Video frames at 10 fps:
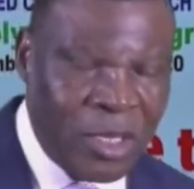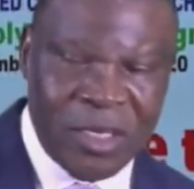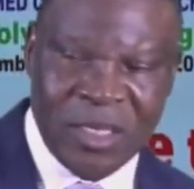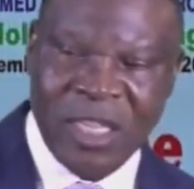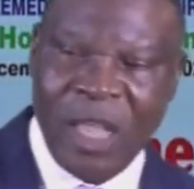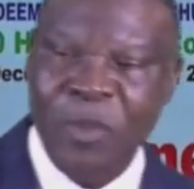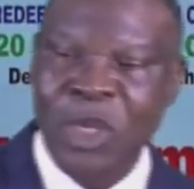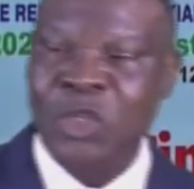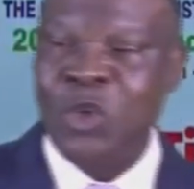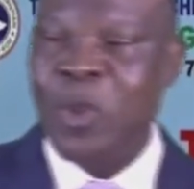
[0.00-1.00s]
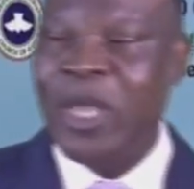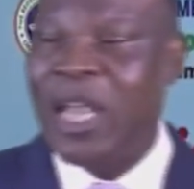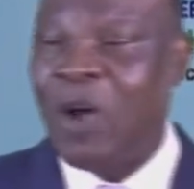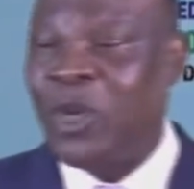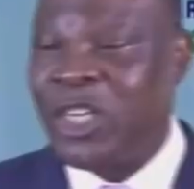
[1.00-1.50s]
is the same
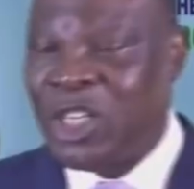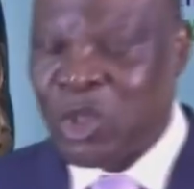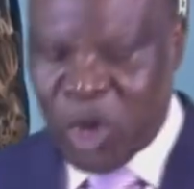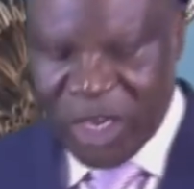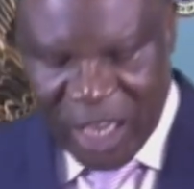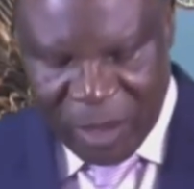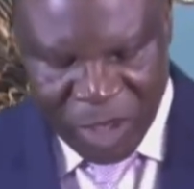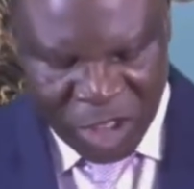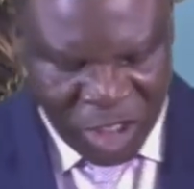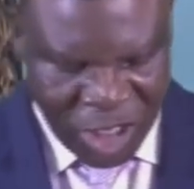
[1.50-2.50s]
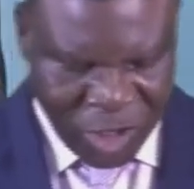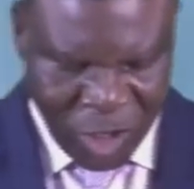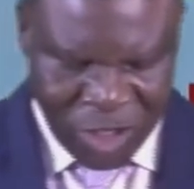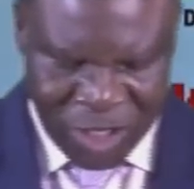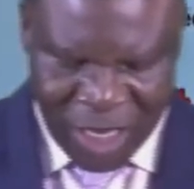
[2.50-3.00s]
instrument that will destroy them in
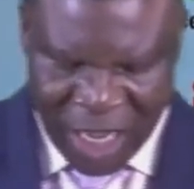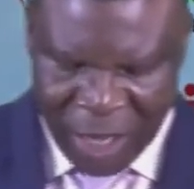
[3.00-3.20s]
Jesus'